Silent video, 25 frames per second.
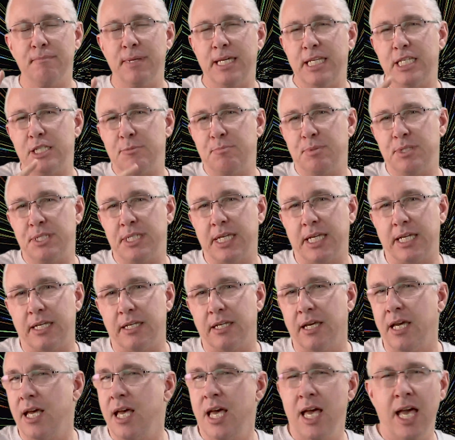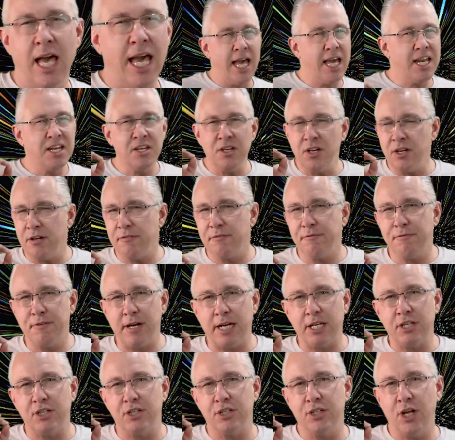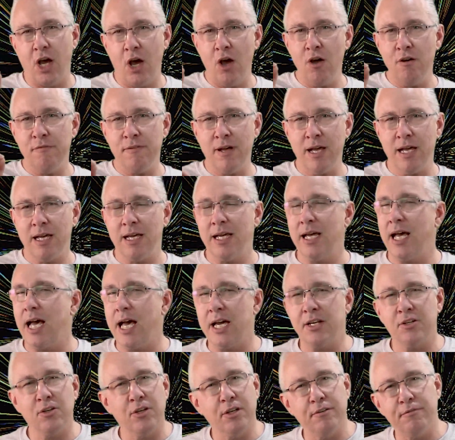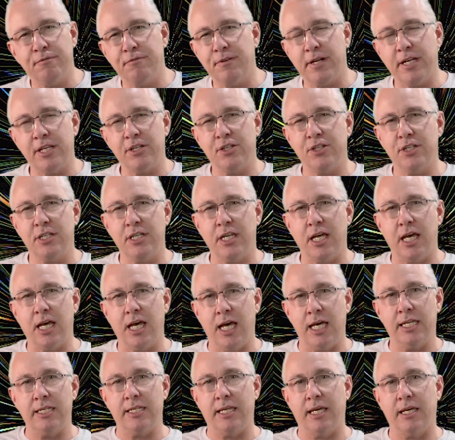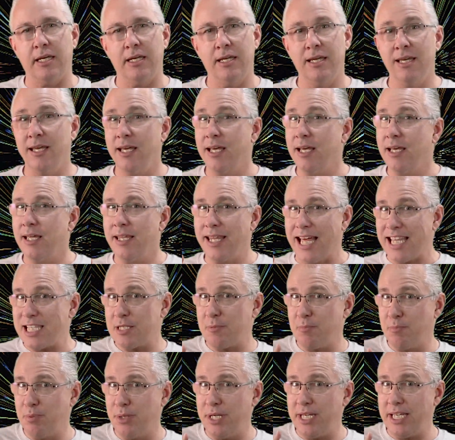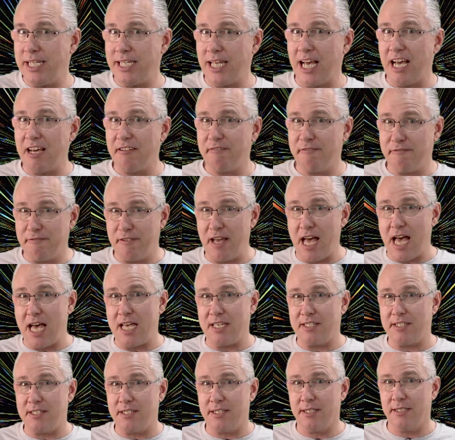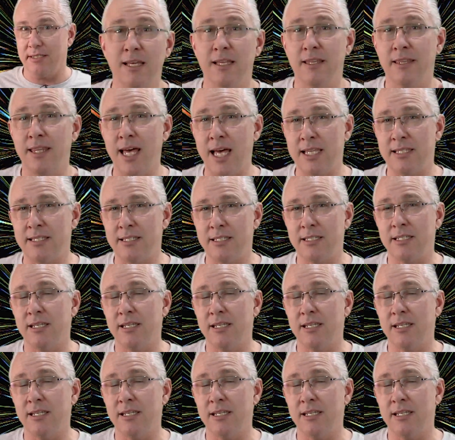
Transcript: meters per second, and not a fraction over and not a fraction under. That's pretty darn fast. That's